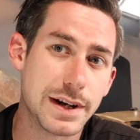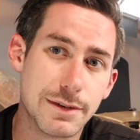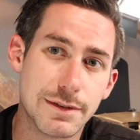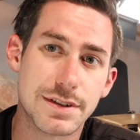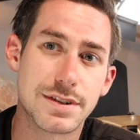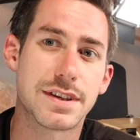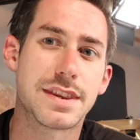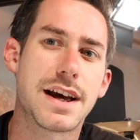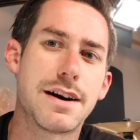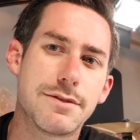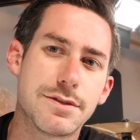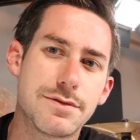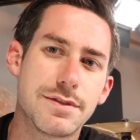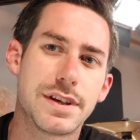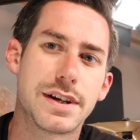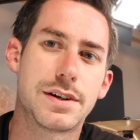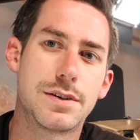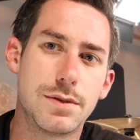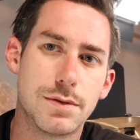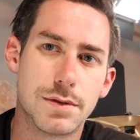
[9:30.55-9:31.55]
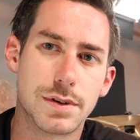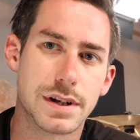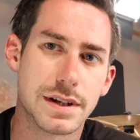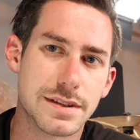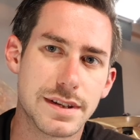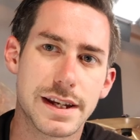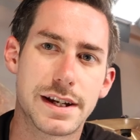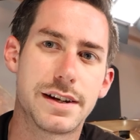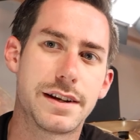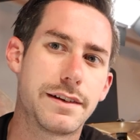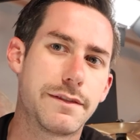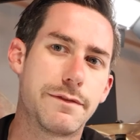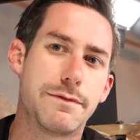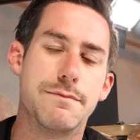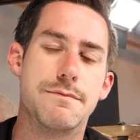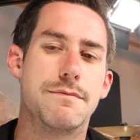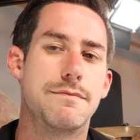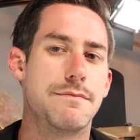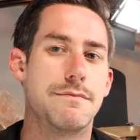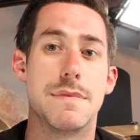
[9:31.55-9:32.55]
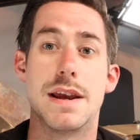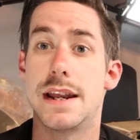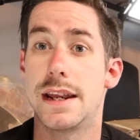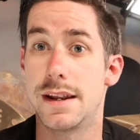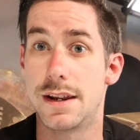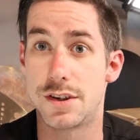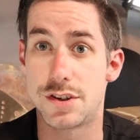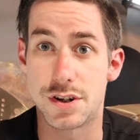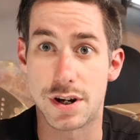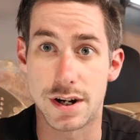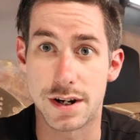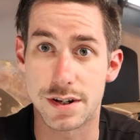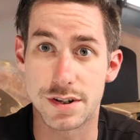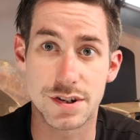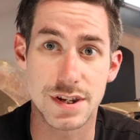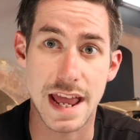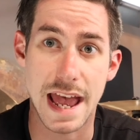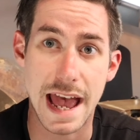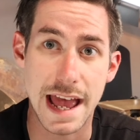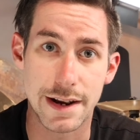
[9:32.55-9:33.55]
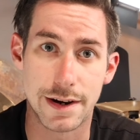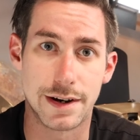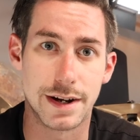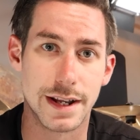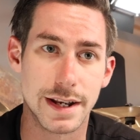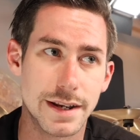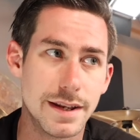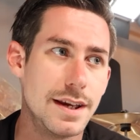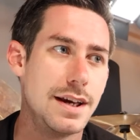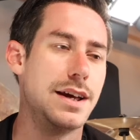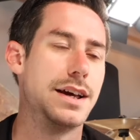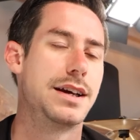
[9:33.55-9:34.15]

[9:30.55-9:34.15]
which I thought was really cool because they could have made it a charged add-on